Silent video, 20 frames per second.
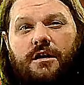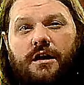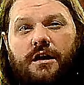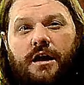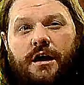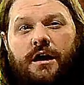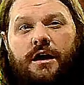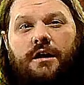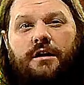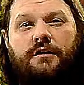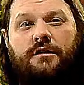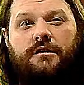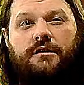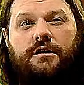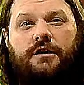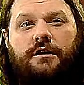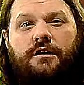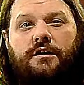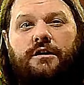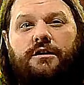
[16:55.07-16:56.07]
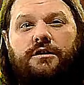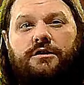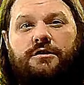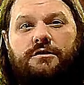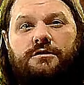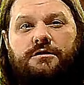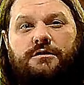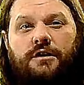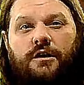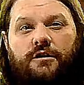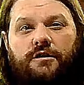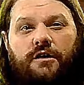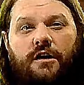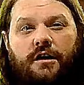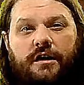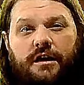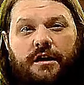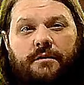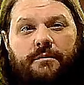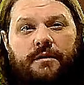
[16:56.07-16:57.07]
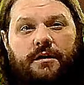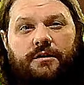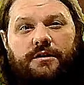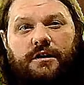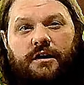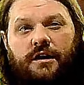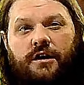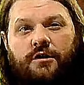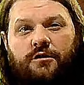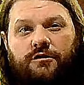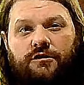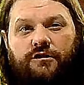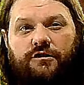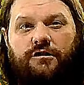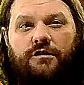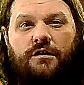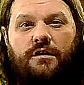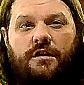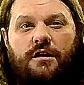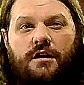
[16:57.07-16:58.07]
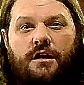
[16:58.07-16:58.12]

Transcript: And they're talking about the ghost.